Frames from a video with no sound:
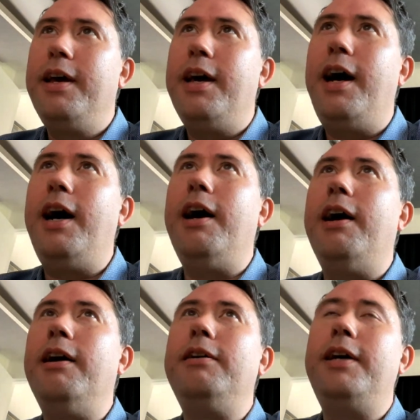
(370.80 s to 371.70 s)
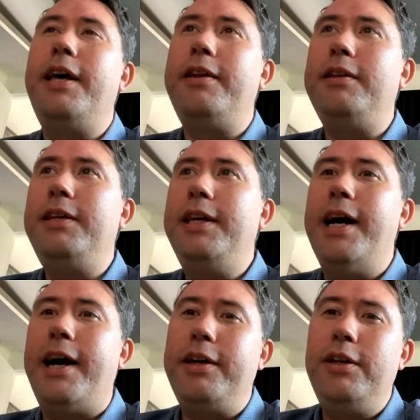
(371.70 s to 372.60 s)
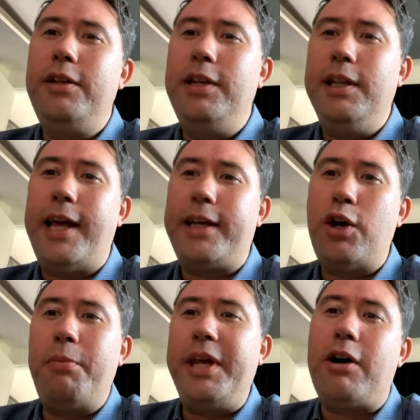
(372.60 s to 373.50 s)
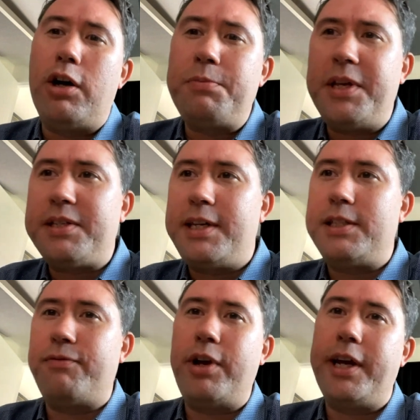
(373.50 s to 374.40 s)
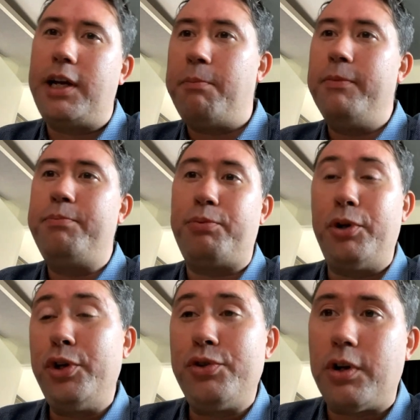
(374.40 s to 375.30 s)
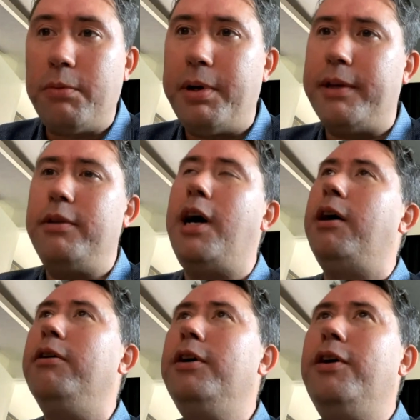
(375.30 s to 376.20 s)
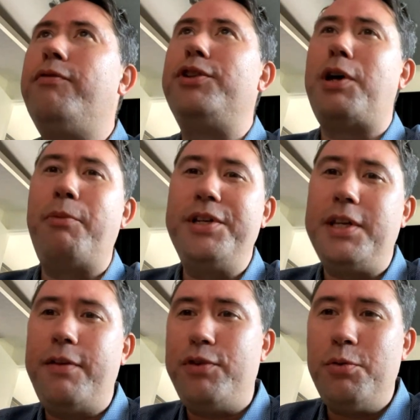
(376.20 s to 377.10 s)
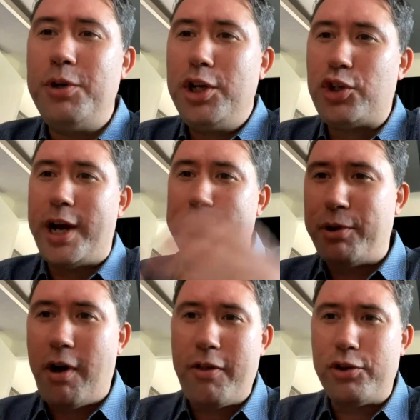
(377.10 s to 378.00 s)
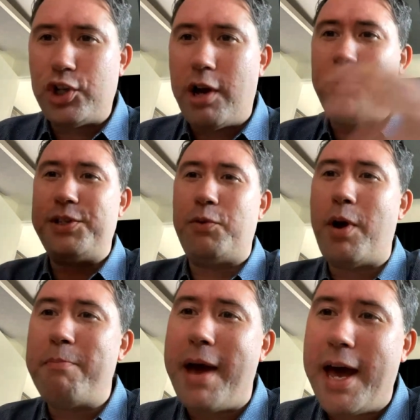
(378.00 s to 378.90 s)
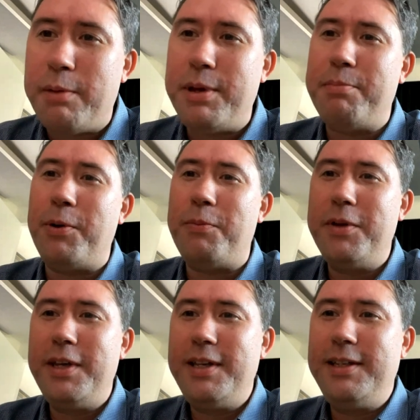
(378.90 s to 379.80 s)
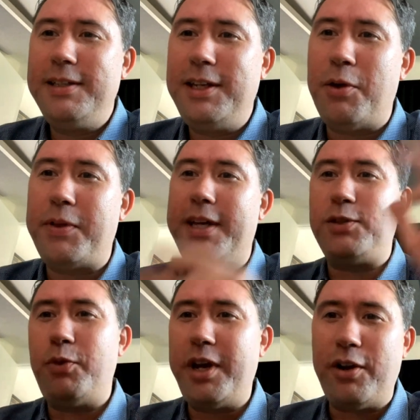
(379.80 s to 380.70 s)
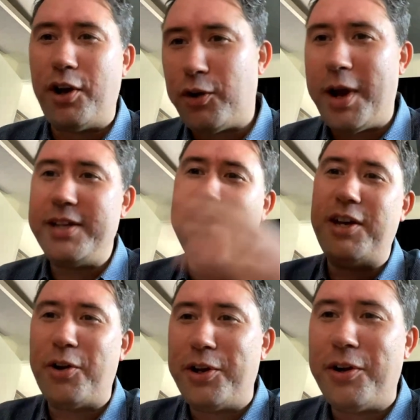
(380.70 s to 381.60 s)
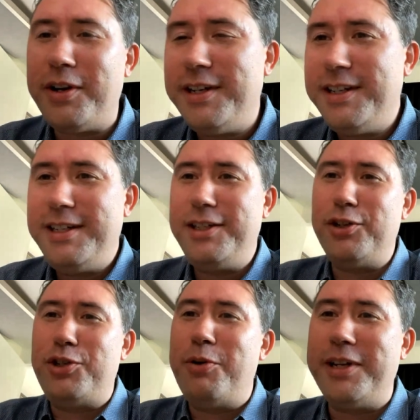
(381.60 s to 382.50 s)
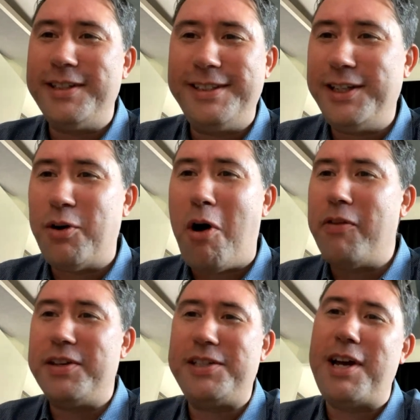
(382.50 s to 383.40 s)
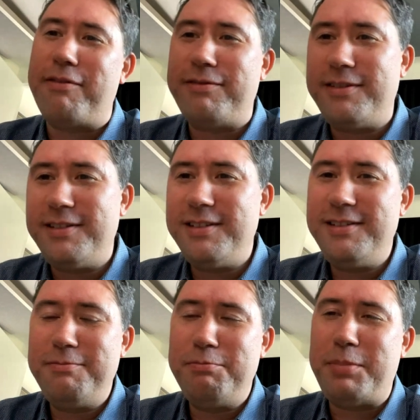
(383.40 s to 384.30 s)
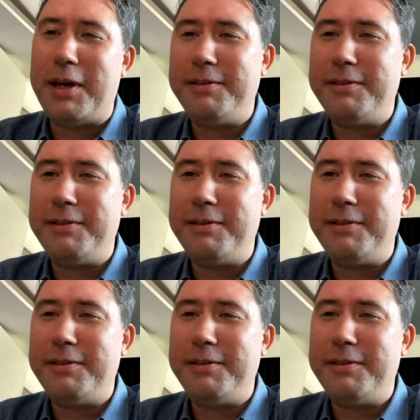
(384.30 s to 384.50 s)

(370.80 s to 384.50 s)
uh, and yeah, like nobody calls me a schizophrenic producer, but, uh, for some reason, if you try to put all those genres in one band, people, you know, think it's weird or crazy or you're, you're doing, you know, all this stuff, but